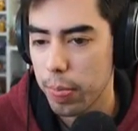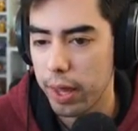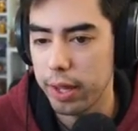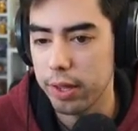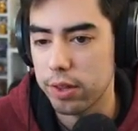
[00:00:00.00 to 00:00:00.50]

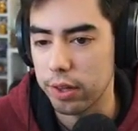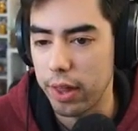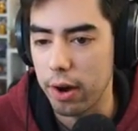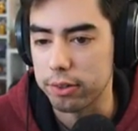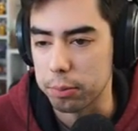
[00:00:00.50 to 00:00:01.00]
is
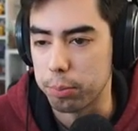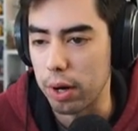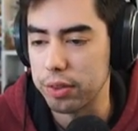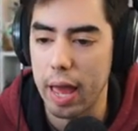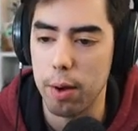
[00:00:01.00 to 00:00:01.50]
there to
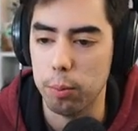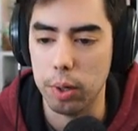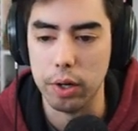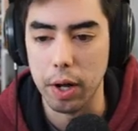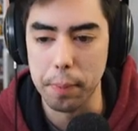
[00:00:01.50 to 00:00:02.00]
break that
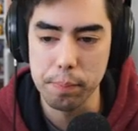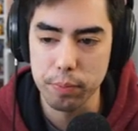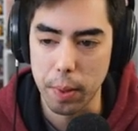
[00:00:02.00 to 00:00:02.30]
one up.